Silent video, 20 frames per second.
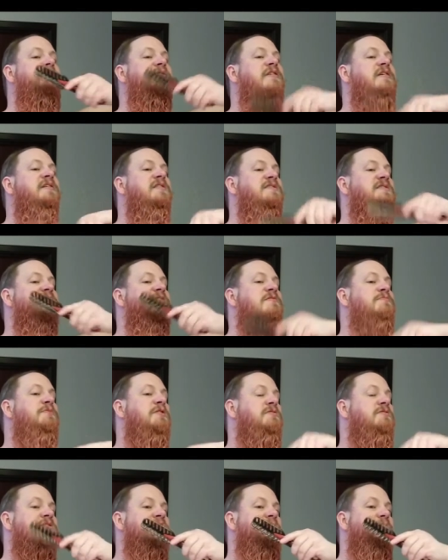because it's
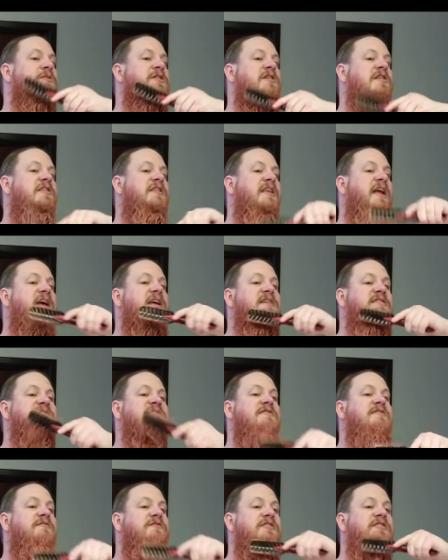supposed to be a light
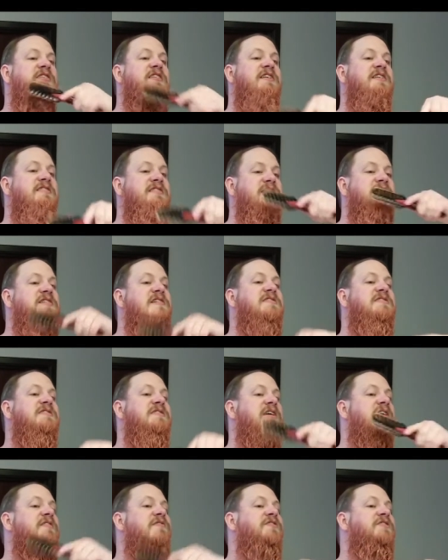silver and it turns
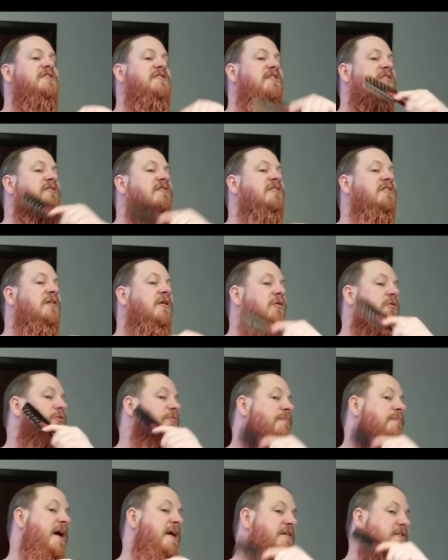kind of a dark
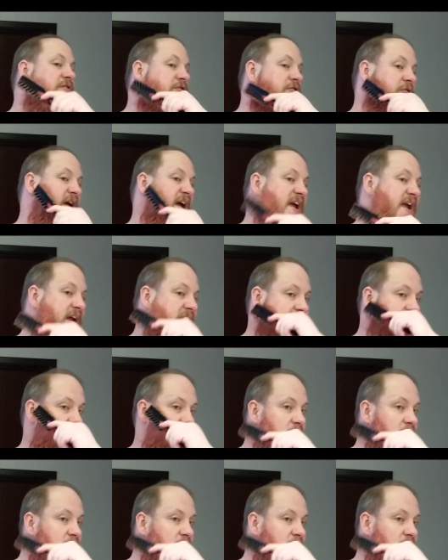old man gray.